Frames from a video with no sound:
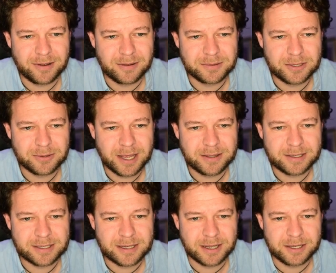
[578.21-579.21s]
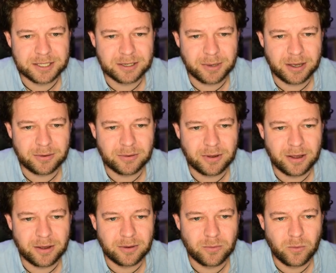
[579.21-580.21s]
I'm still getting this glitch about
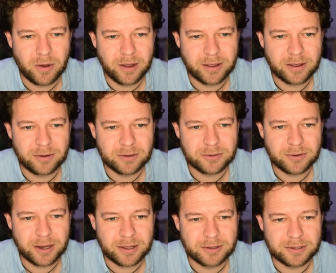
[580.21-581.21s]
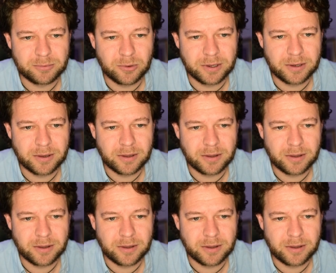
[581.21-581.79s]
why I can't drag this point.